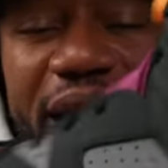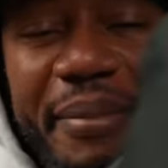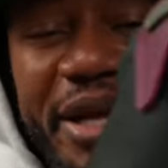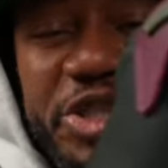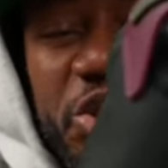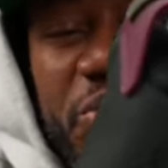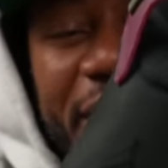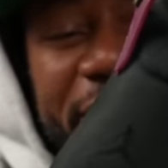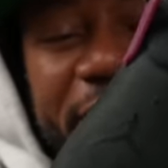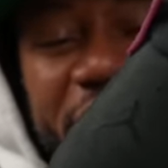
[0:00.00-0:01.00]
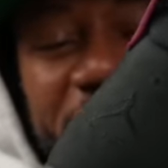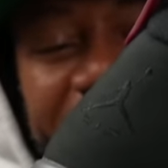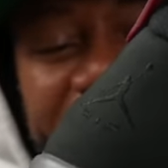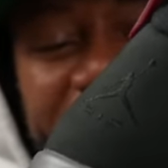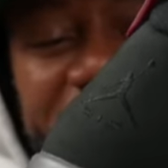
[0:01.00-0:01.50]
I'm not sure why people don't
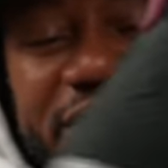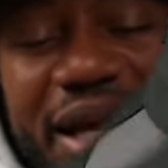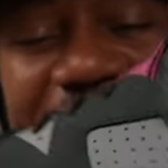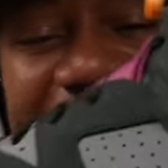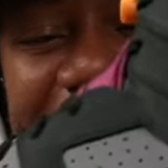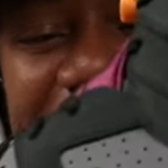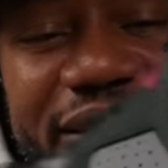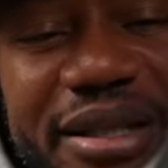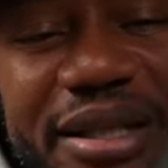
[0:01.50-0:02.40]
like this. I like it.